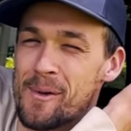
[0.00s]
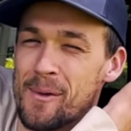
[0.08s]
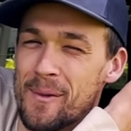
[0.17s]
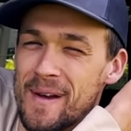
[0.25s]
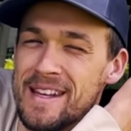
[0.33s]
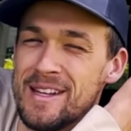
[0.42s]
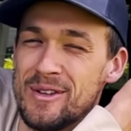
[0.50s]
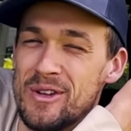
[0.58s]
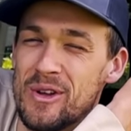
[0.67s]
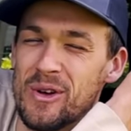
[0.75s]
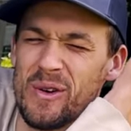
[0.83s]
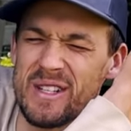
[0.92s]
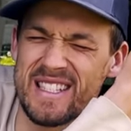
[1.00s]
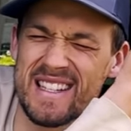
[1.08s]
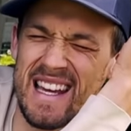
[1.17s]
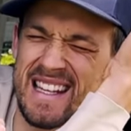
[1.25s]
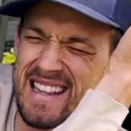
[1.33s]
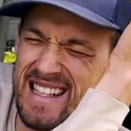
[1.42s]
but when you do, it's
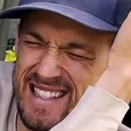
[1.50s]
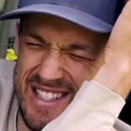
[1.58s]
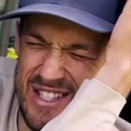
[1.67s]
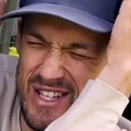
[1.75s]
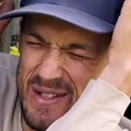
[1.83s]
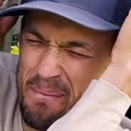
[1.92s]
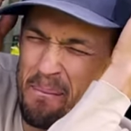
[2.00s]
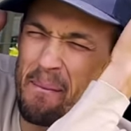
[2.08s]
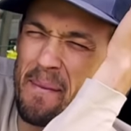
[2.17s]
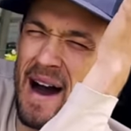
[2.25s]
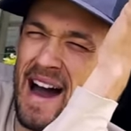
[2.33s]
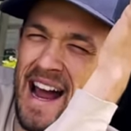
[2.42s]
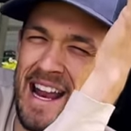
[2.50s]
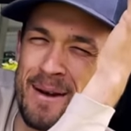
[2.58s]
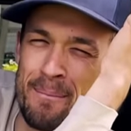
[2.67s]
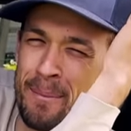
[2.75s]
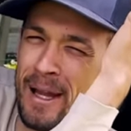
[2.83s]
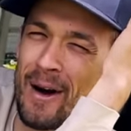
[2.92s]
like this just
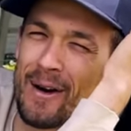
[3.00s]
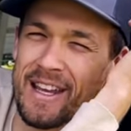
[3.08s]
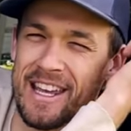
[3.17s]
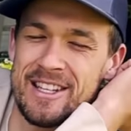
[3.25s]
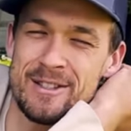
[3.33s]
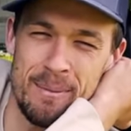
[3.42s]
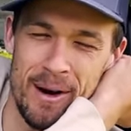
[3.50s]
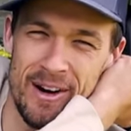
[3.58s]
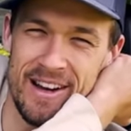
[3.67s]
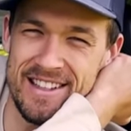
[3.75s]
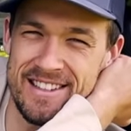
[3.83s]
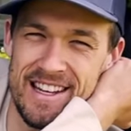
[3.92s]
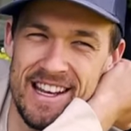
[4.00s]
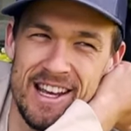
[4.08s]
mind-blowing experience.